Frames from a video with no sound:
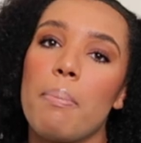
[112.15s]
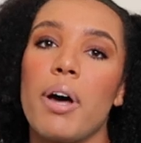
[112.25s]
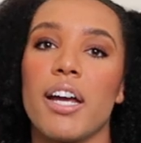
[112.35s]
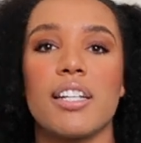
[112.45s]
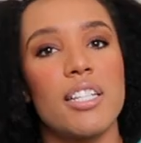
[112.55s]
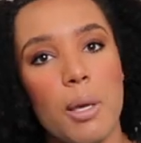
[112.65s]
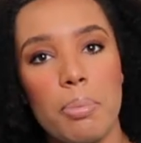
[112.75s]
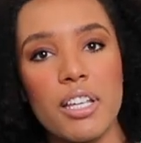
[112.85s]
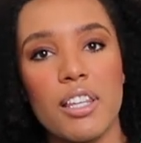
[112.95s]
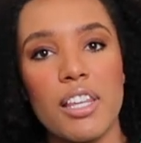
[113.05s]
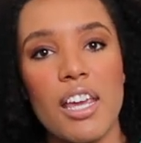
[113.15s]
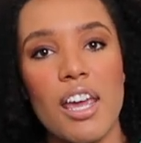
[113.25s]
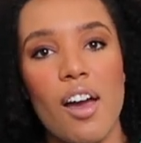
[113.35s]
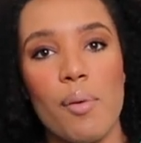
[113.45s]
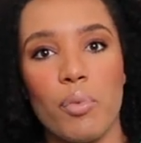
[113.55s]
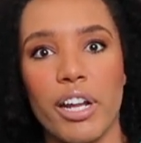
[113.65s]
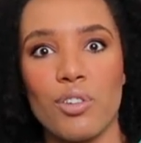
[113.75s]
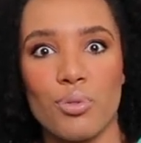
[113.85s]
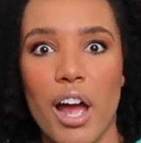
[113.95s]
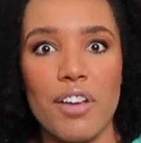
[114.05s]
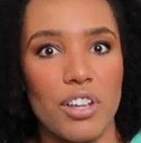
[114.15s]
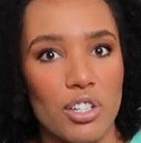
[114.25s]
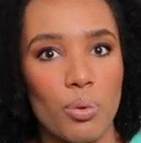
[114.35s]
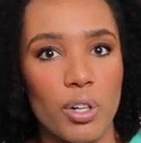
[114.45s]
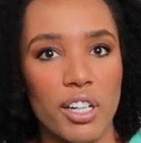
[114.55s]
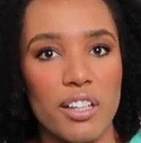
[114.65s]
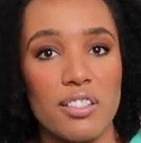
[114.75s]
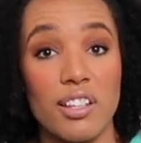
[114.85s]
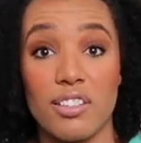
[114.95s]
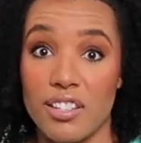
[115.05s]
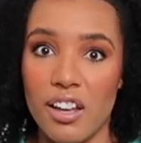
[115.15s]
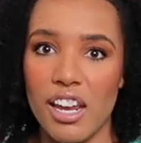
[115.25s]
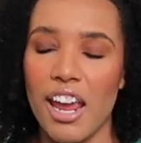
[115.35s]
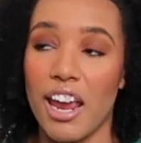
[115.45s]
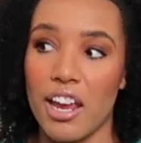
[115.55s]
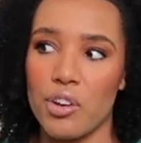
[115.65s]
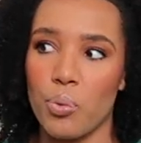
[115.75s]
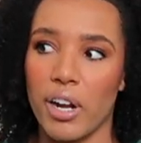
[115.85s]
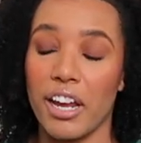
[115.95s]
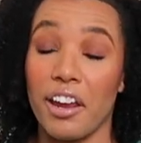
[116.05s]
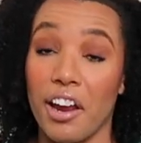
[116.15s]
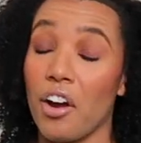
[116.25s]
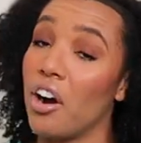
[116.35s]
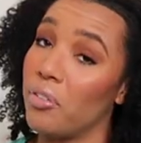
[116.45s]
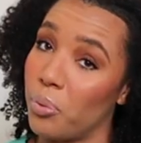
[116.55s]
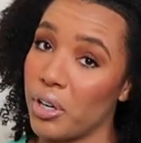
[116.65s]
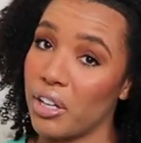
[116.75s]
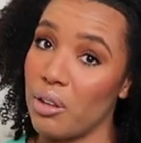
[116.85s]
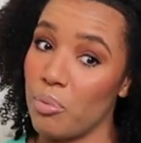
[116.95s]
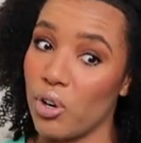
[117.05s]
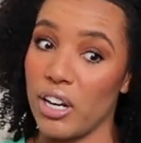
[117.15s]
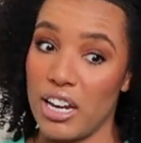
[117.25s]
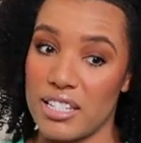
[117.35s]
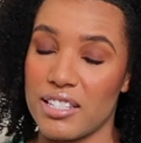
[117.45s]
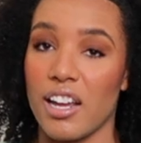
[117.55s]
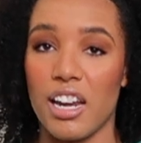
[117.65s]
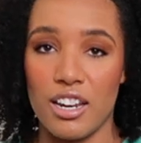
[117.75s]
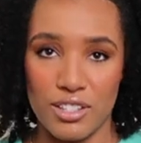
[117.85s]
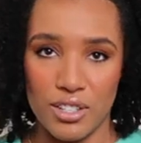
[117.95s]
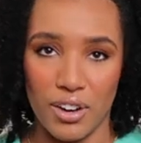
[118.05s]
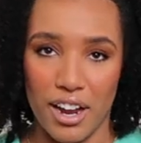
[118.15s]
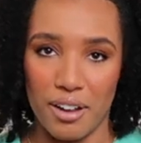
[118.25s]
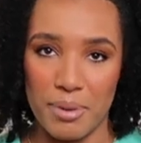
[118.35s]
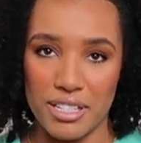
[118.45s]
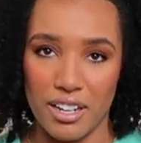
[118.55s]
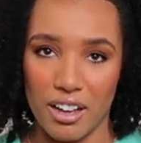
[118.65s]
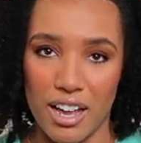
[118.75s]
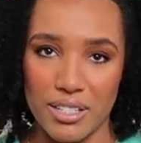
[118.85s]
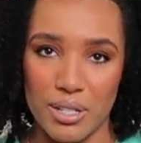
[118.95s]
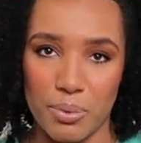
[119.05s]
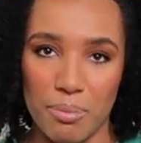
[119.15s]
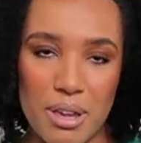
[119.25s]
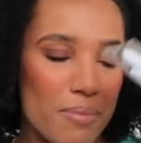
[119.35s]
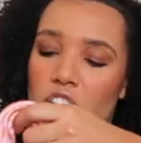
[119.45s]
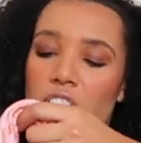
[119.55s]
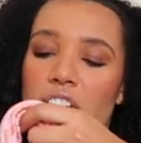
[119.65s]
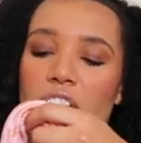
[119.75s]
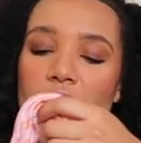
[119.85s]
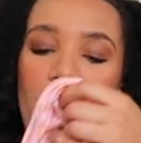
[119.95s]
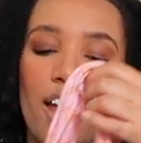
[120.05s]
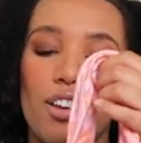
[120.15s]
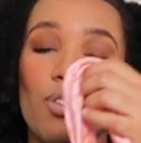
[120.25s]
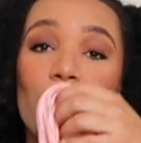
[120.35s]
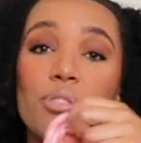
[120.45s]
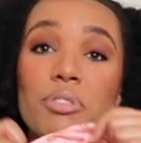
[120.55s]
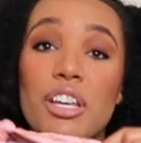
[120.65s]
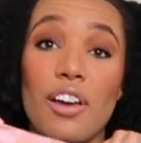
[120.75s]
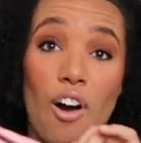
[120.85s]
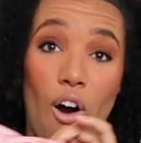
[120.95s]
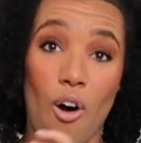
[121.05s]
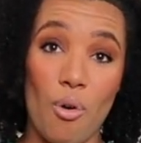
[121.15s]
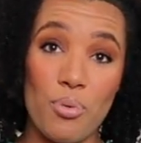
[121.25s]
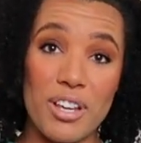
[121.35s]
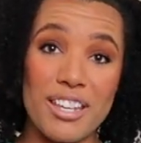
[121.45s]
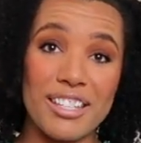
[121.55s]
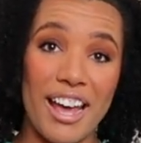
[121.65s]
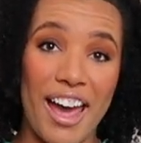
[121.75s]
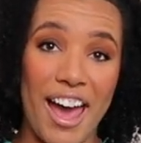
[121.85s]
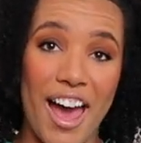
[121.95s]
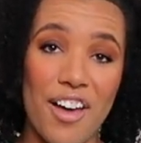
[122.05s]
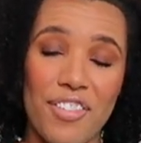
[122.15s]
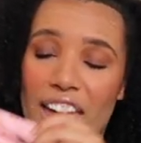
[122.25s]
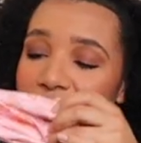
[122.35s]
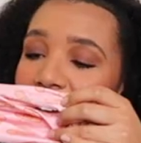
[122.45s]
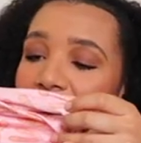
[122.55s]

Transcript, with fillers: but typically um, when I drive into work it's still sunny, and when I get off work in the morning it's sunny, so gotta have my sunglasses with me. All right, I normally always have a